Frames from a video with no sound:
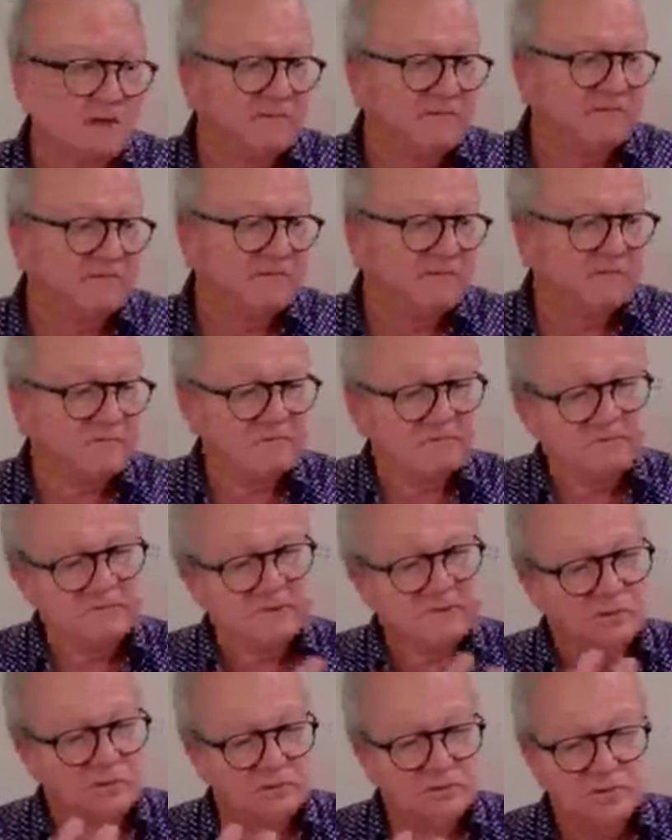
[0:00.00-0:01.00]
We've
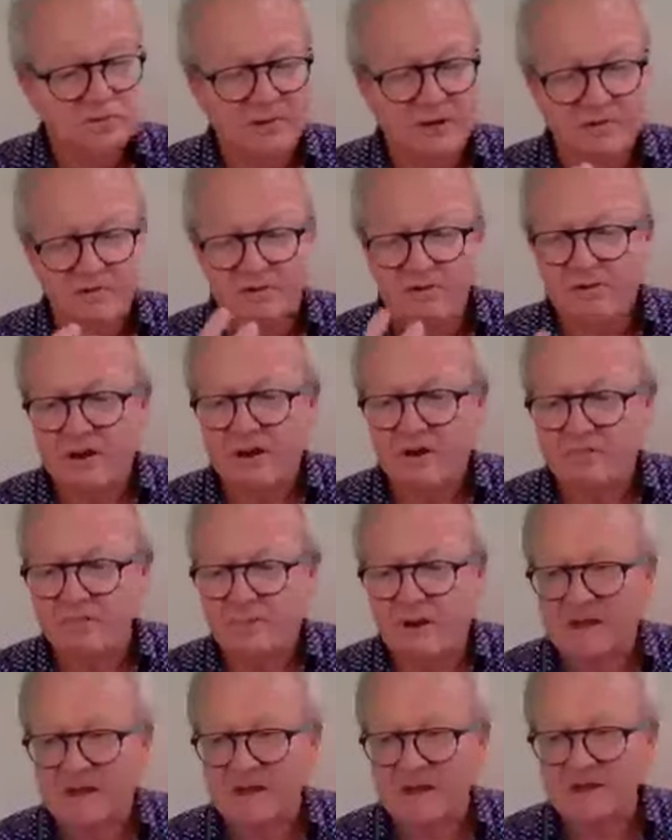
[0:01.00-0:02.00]
talked about the
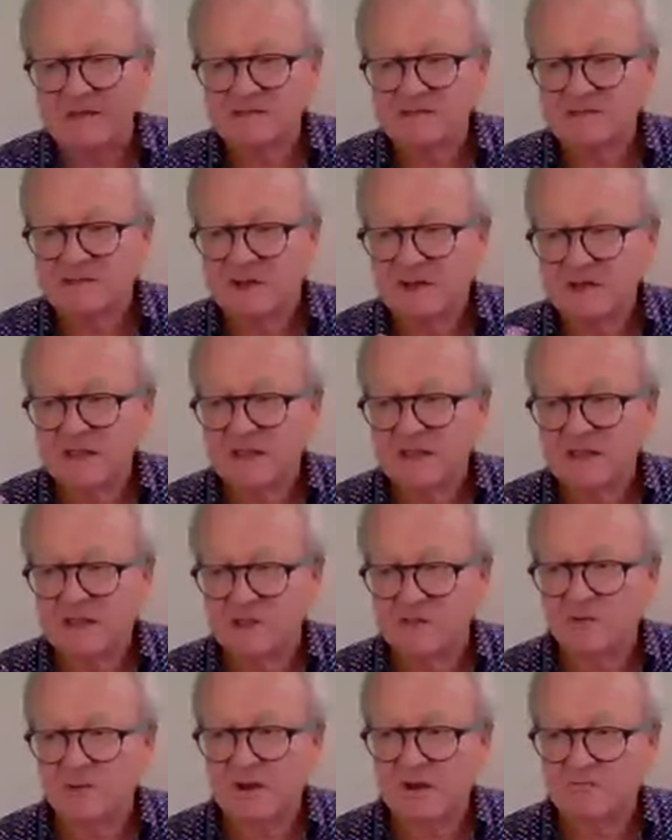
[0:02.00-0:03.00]
aromatics, and I
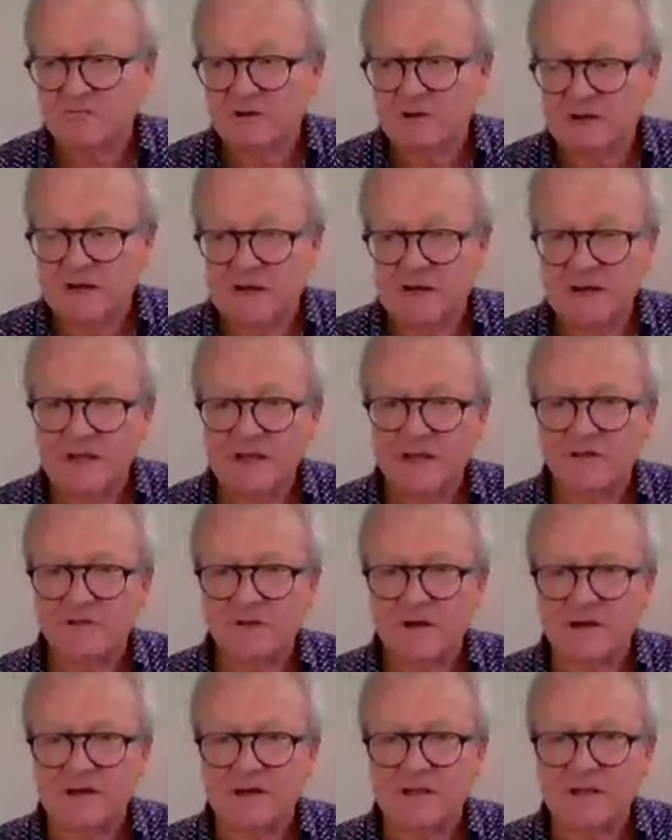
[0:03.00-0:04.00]
think you have a
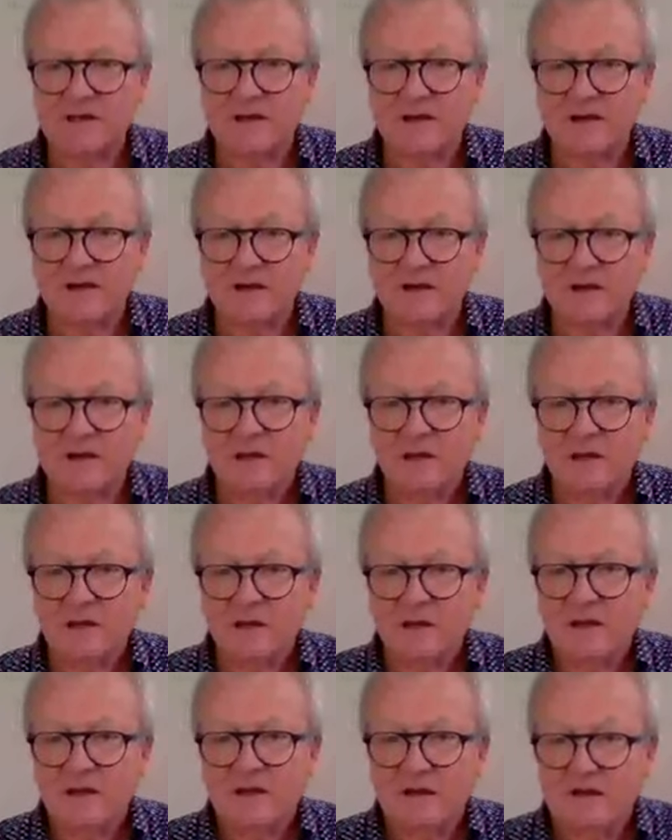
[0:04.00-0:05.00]
clear idea
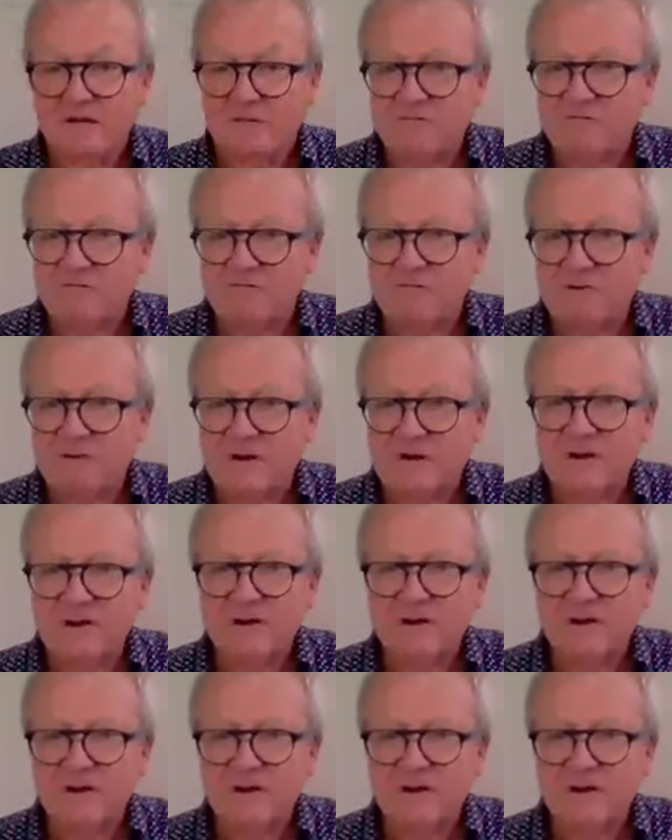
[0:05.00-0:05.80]
of